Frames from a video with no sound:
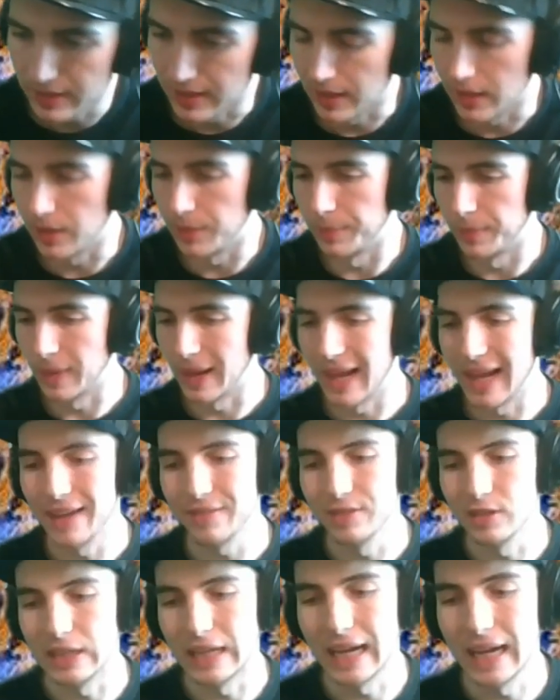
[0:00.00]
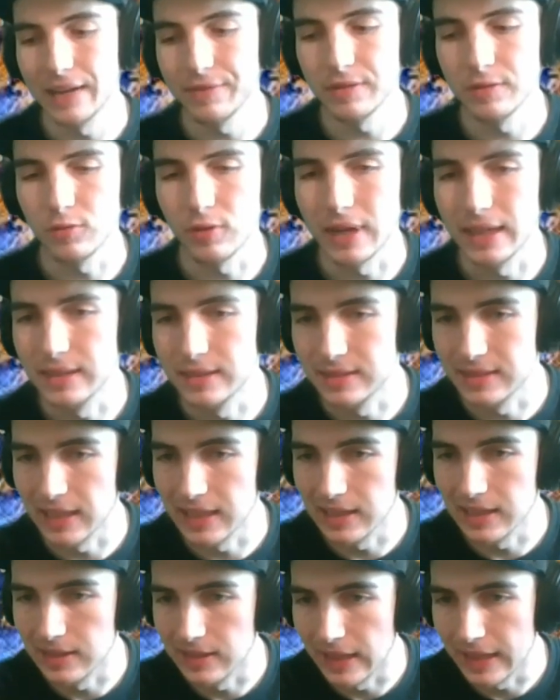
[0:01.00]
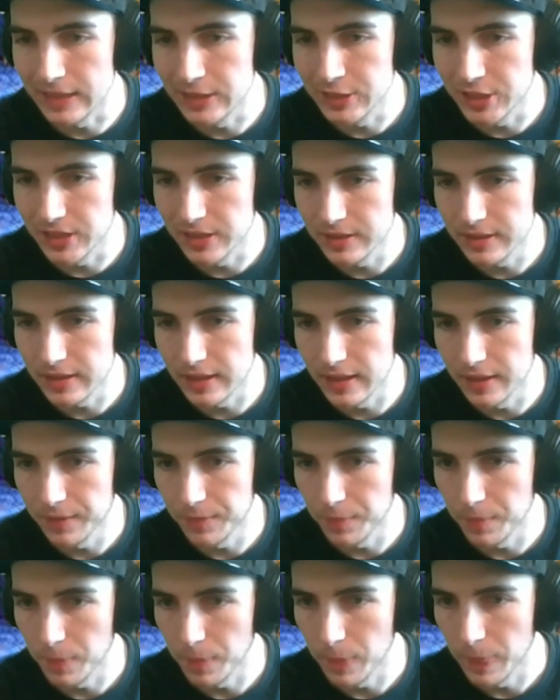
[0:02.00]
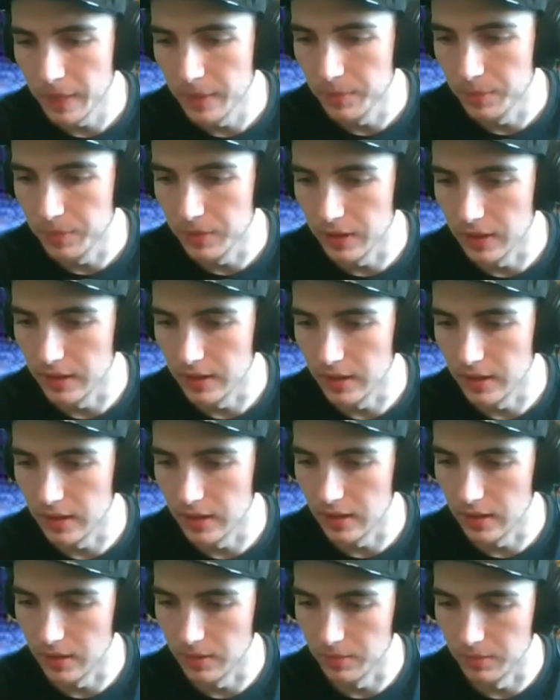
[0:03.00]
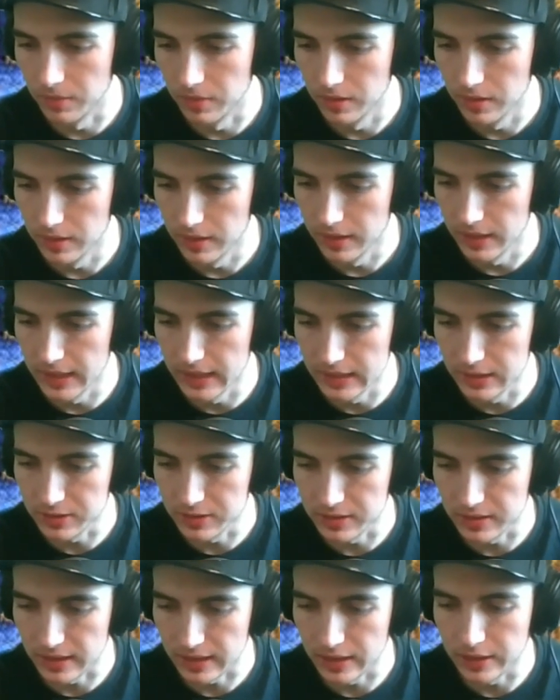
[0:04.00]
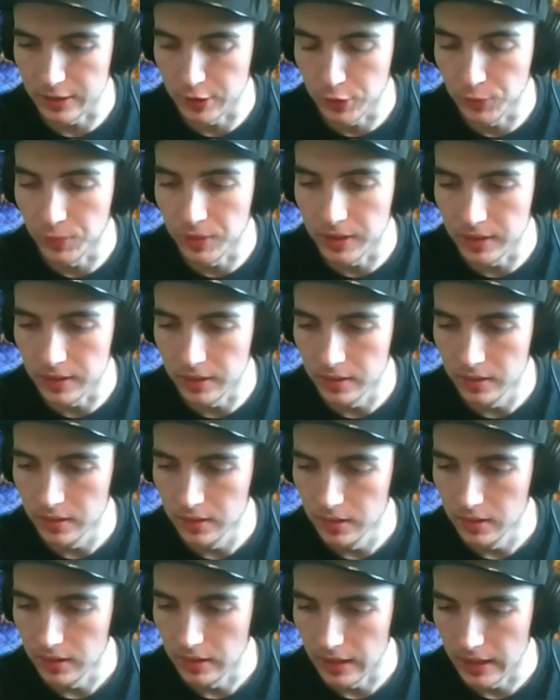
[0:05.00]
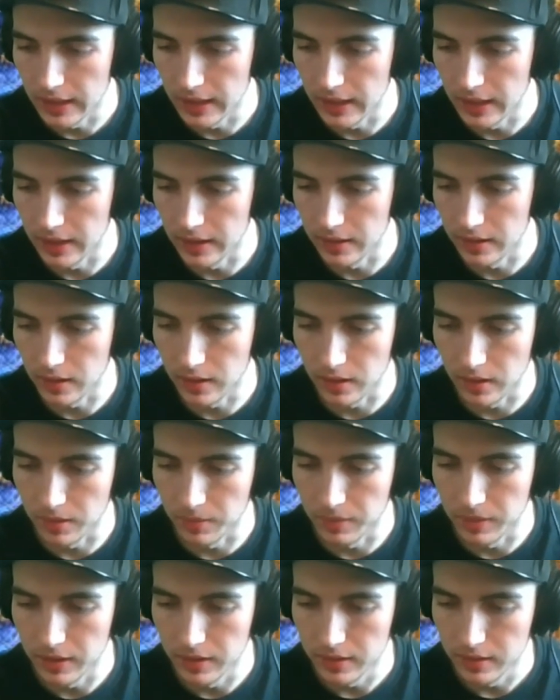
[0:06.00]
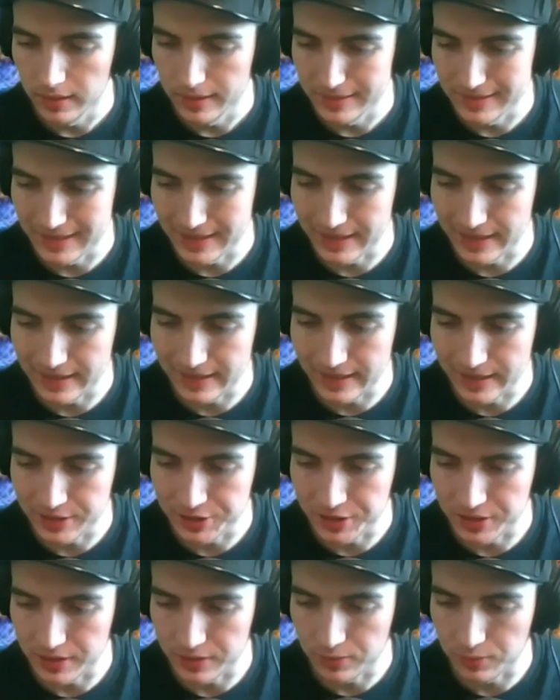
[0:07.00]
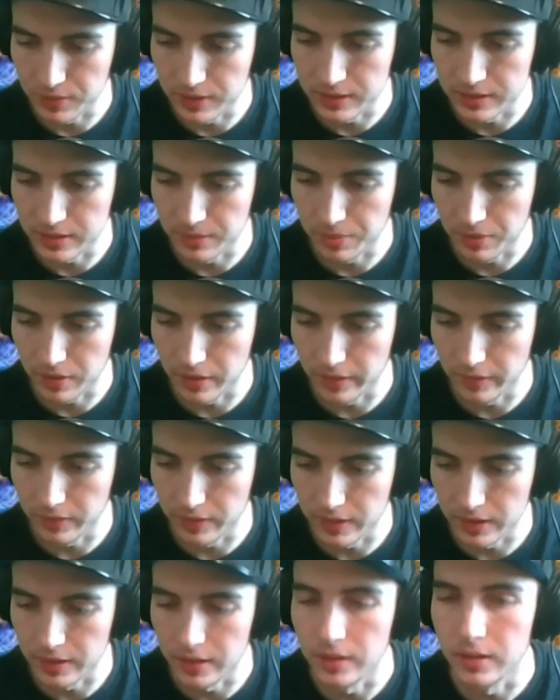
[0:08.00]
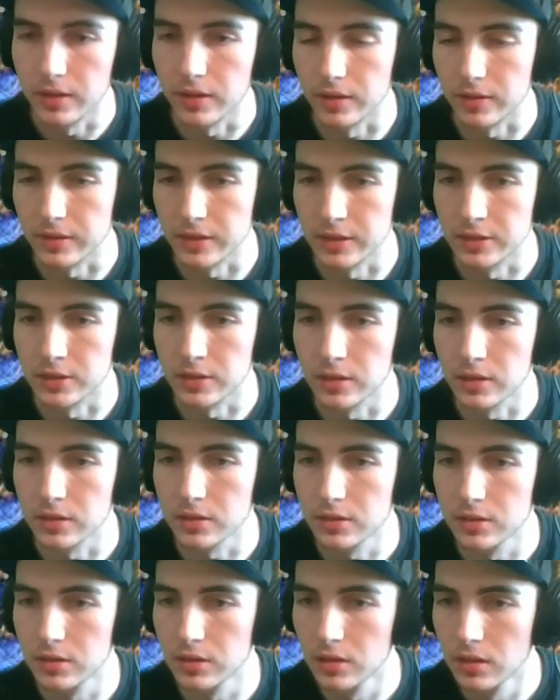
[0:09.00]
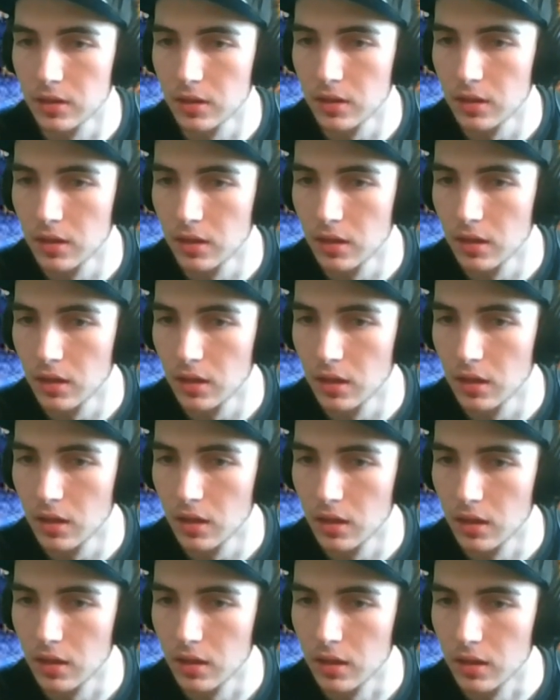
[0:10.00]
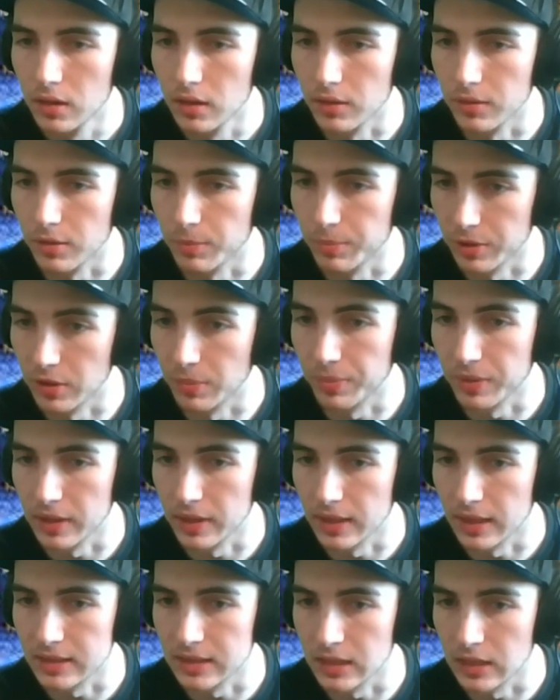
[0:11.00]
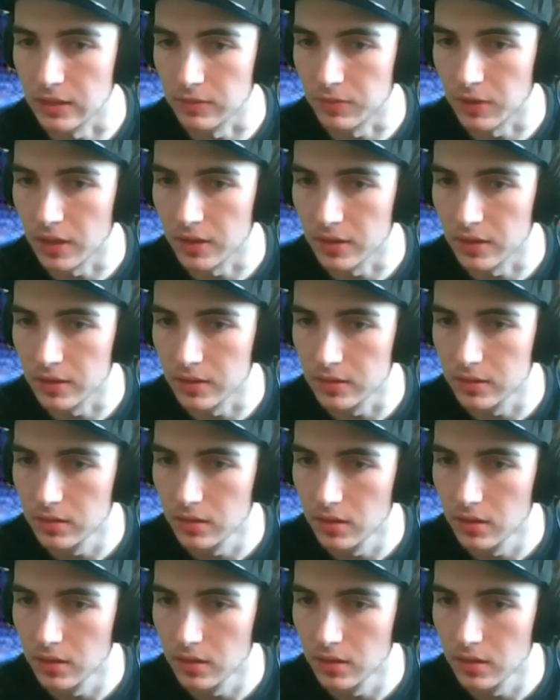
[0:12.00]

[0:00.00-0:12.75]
I haven't read Saint Ignatius yet, but it looks like a good one. And Saint Ignatius was a part of the early church, the pre-Nicene Fathers.